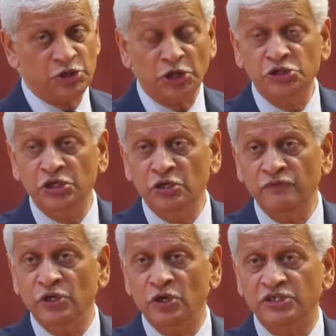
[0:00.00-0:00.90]
The
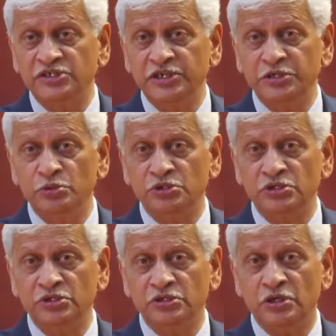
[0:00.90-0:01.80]
structure of the
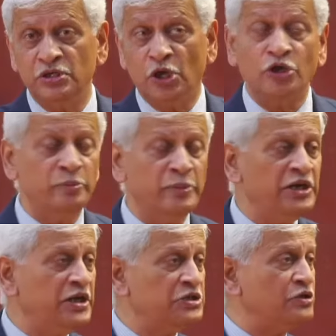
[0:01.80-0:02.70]
constitution, the
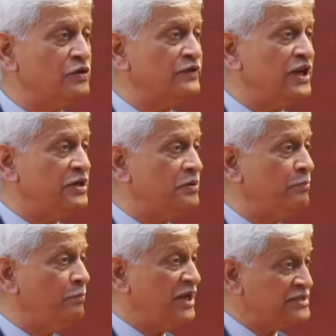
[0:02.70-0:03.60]
documentation of
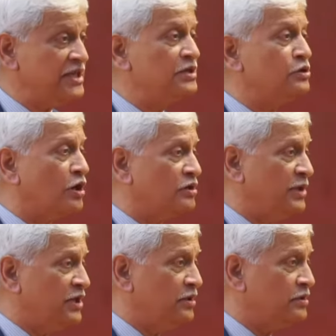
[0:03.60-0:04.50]
that basic
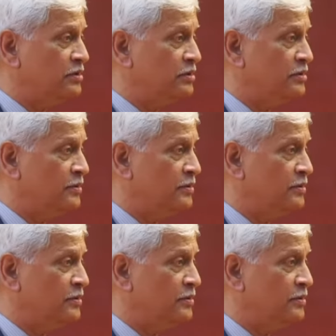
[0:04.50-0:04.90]
document,